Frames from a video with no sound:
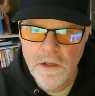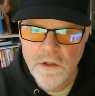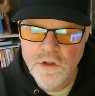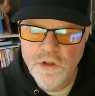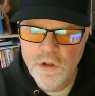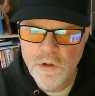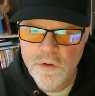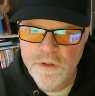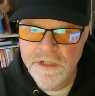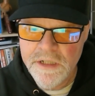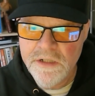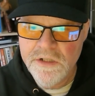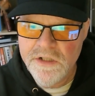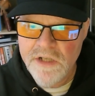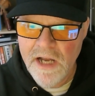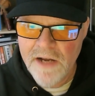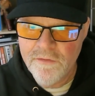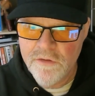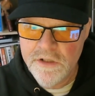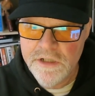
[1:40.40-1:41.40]
Choosing
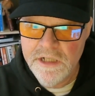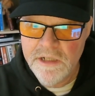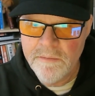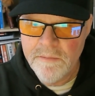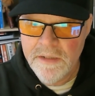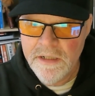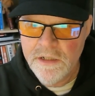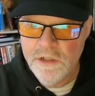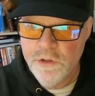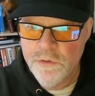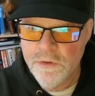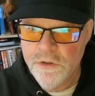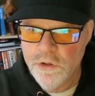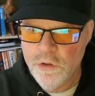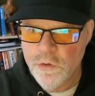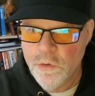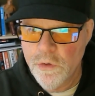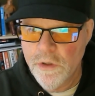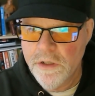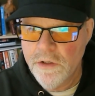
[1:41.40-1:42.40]
sovereignty means you
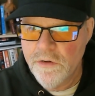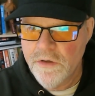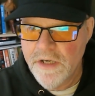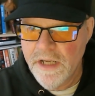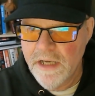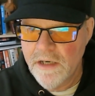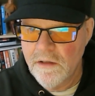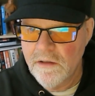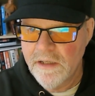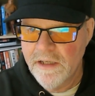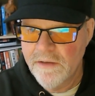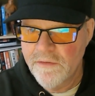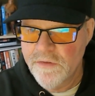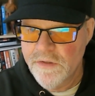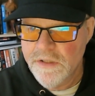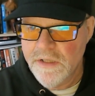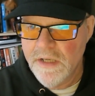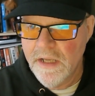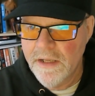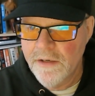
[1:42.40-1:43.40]
ensure your data
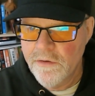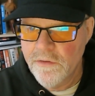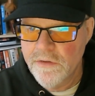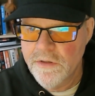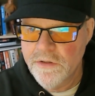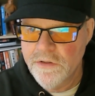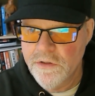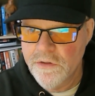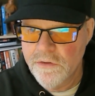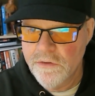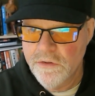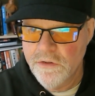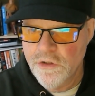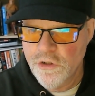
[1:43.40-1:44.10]
lives under the